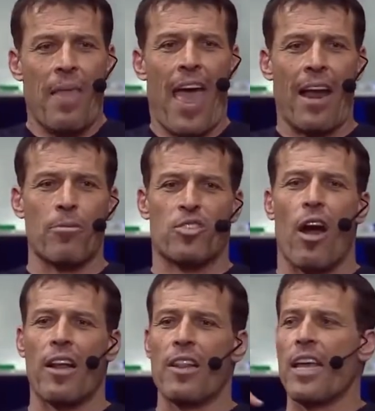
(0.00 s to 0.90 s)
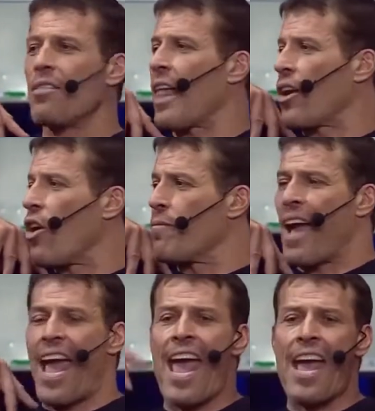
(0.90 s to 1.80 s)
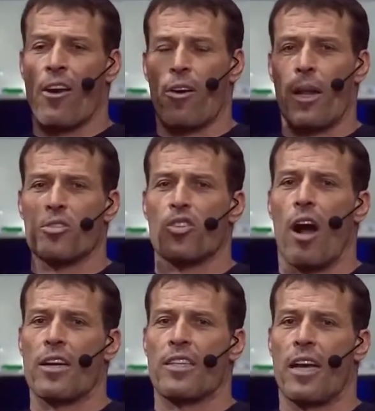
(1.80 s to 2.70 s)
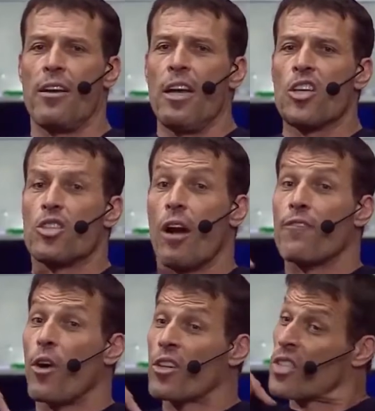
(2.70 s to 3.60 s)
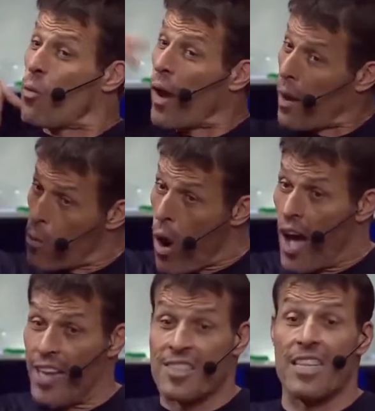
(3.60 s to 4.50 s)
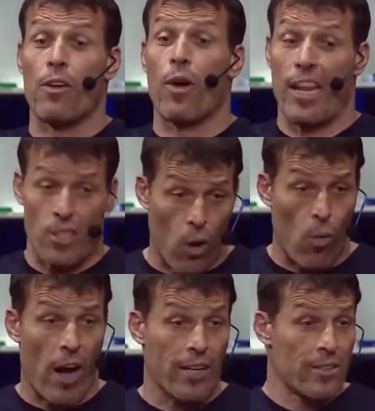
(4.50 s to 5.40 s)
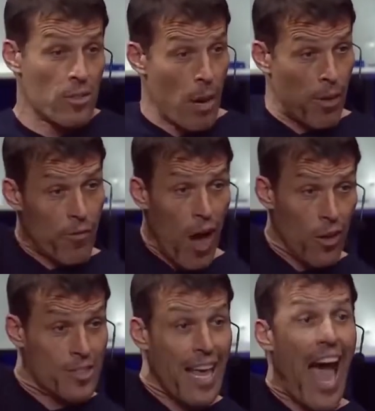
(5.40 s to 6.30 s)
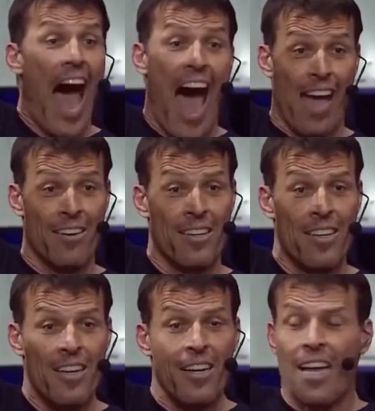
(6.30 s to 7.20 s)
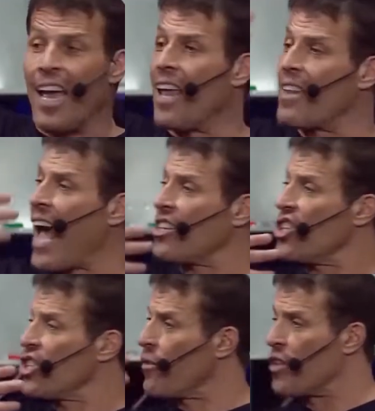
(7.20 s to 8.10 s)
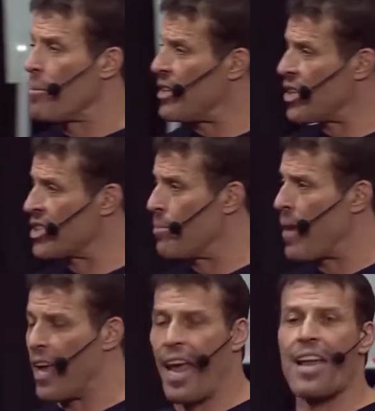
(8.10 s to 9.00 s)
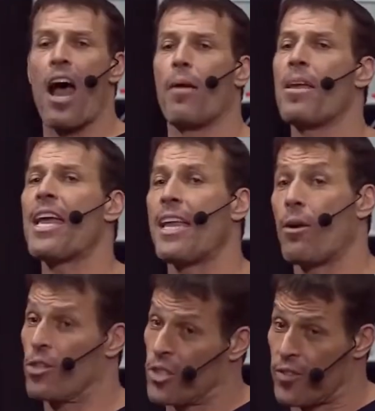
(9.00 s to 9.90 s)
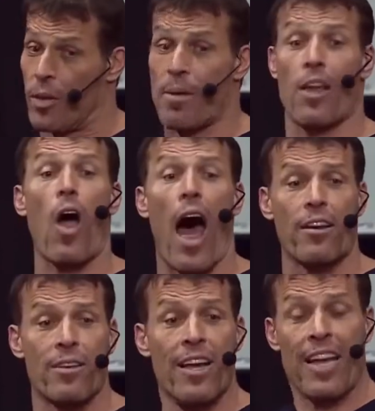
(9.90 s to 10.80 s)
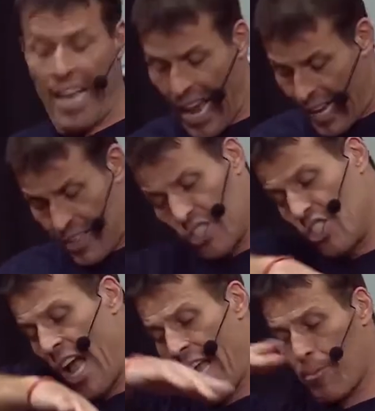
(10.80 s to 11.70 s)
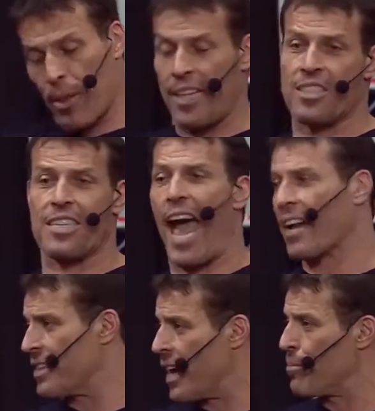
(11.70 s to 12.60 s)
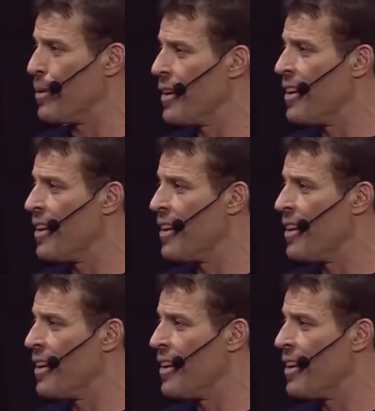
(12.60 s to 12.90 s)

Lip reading: and I'm starting to let go of my anger, and I'm starting to focus on what I want instead of what I don't want. How many followers say I? And that shifted me just a bit, and now I'm eating, which shifted me a lot. And I got this giant plate stacked up,